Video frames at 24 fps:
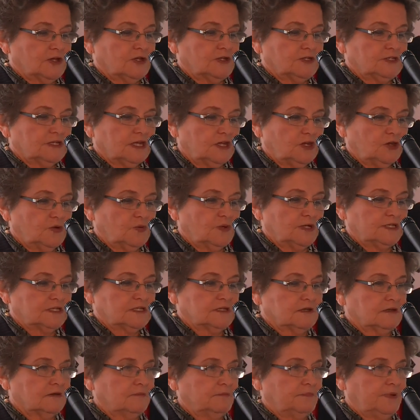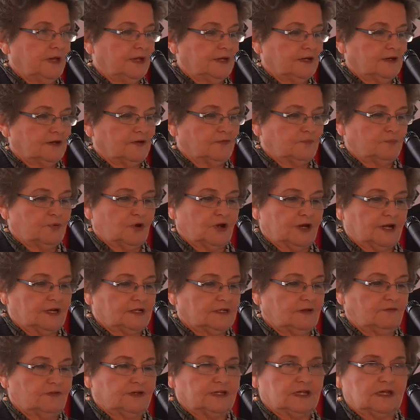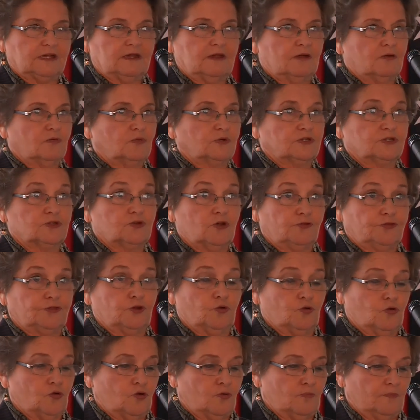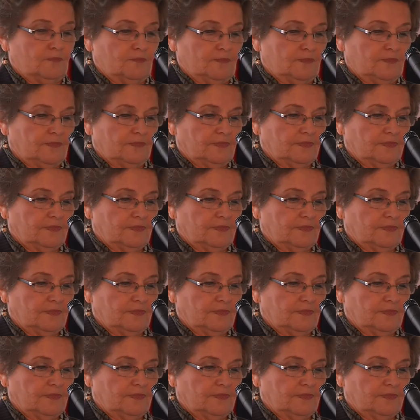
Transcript: continuous competitive productivity was not the norm.